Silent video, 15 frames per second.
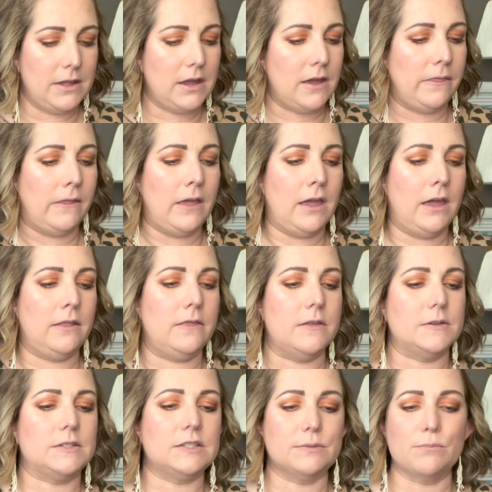And then the
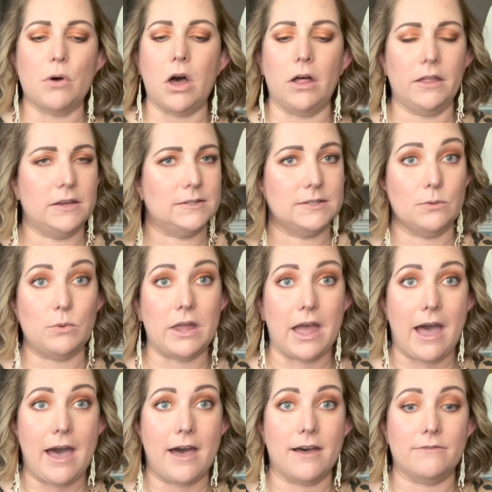smallest that we
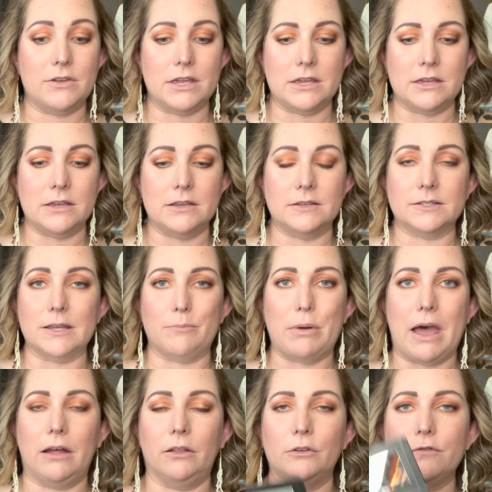have is a
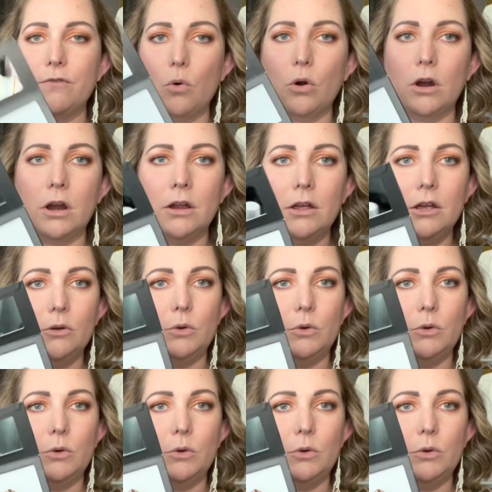palette 4,